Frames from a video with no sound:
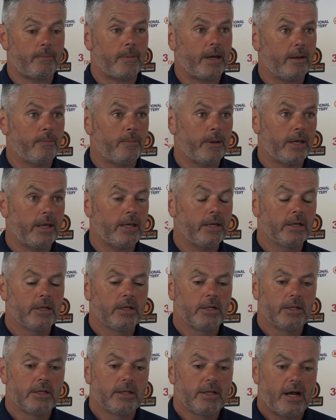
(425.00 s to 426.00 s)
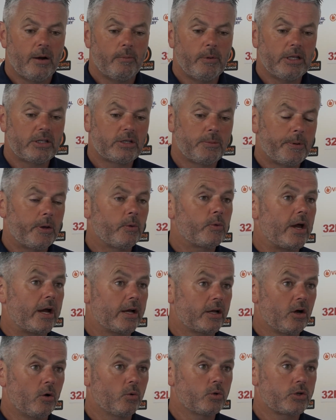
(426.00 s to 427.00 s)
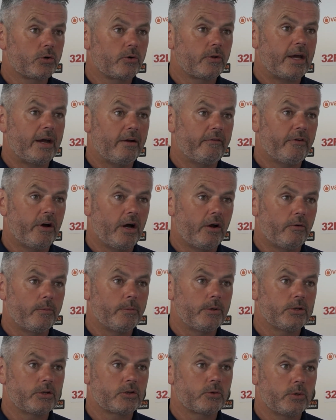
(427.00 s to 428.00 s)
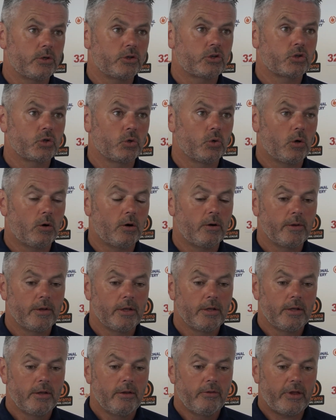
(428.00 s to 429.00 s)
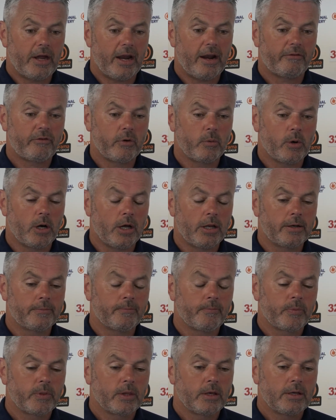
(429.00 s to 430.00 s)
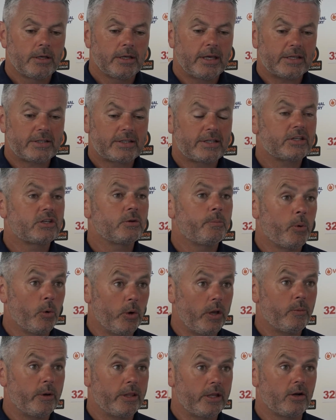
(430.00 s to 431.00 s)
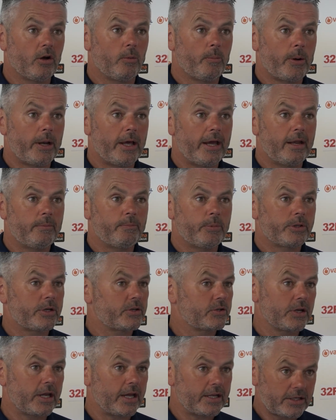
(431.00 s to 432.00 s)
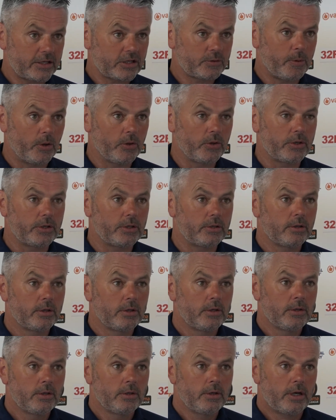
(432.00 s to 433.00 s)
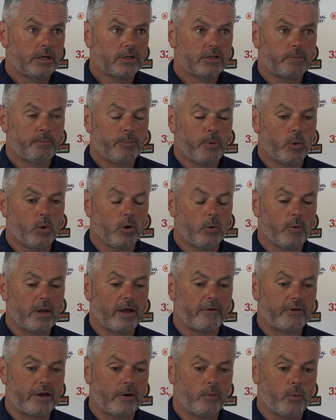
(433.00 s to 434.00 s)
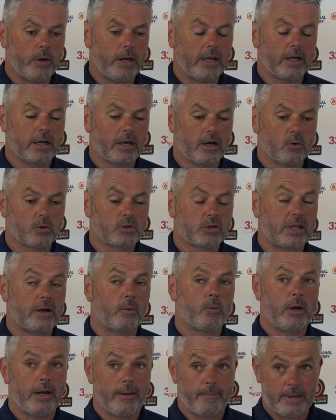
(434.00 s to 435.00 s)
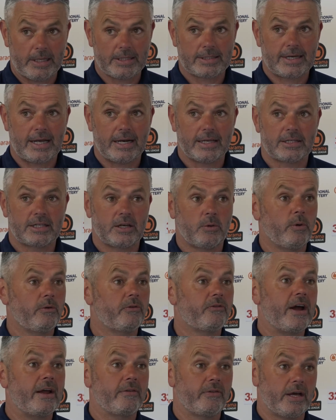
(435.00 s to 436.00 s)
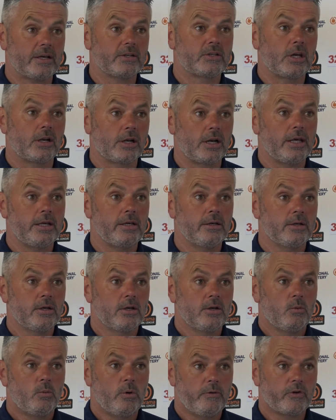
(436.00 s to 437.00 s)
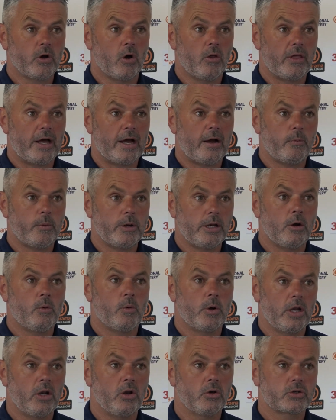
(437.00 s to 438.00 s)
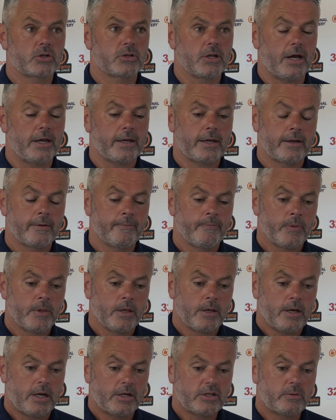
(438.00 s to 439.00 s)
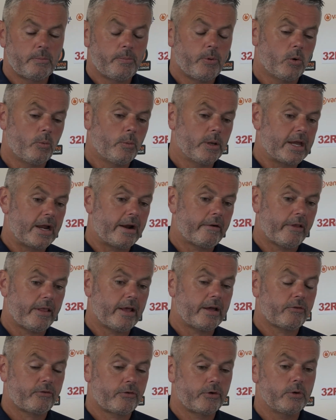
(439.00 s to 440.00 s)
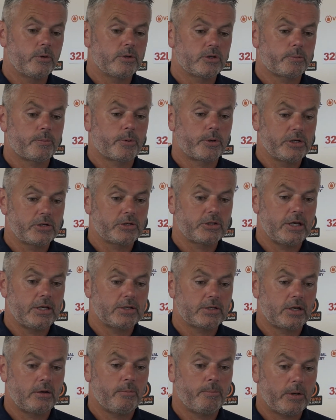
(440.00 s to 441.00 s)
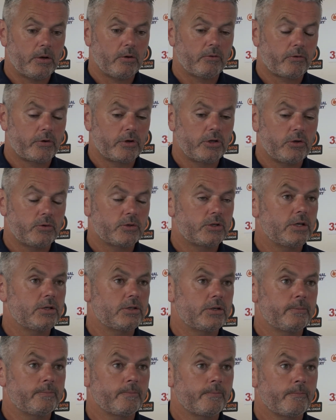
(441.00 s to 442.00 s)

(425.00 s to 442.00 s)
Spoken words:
may be. And we need to build that culture and that environment to ensure that everyone gets disappointed when they're not playing, but doesn't get despondent. And it's important we have that winning culture, that winning mentality. We found that suddenly. We've got that. We know what it looks like. And it's important we carry that through into pre-season and build for a new season.